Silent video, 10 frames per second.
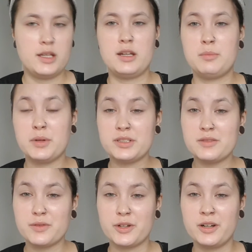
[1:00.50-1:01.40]
and I bought
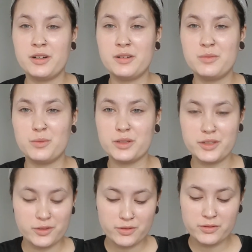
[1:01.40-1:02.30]
this for
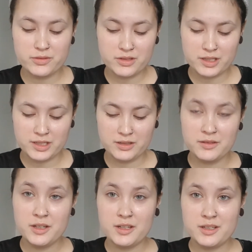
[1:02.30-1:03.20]
€1 in
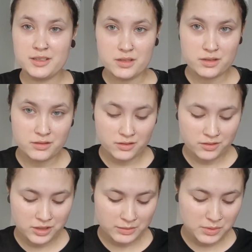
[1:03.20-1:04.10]
this
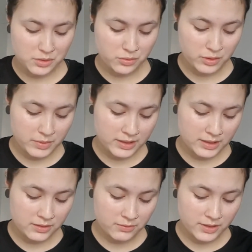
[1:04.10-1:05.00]
cheap store, but
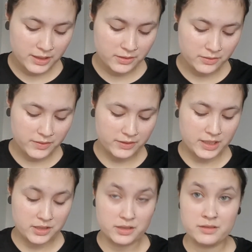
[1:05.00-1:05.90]
it's a really good
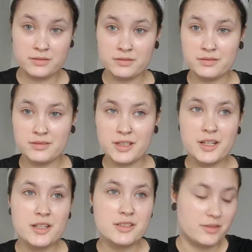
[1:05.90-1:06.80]
foundation.
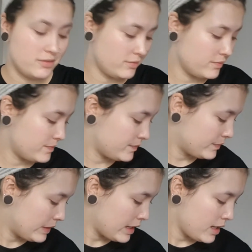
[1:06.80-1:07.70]
So,
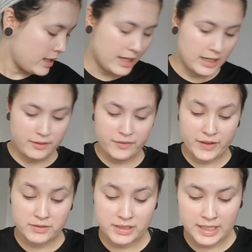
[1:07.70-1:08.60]
and I
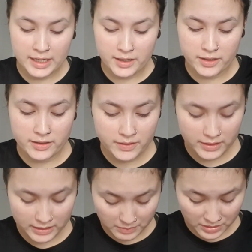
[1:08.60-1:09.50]
found it here
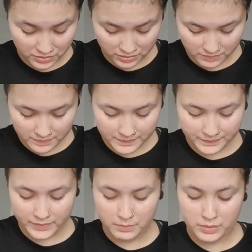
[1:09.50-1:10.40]
in Belgium
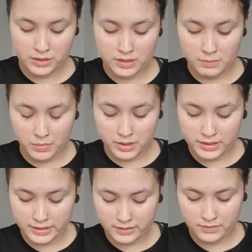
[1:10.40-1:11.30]
because I bought
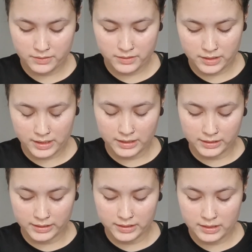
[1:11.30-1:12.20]
it in the
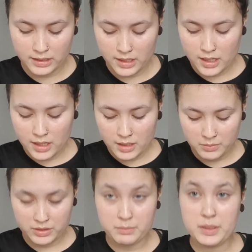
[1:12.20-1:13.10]
Netherlands,
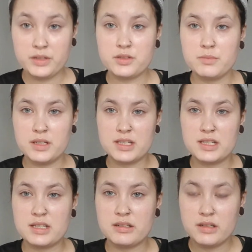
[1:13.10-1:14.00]
but in Belgium
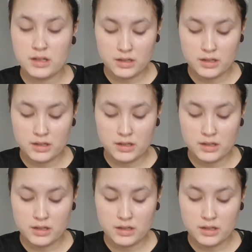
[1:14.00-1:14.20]
it's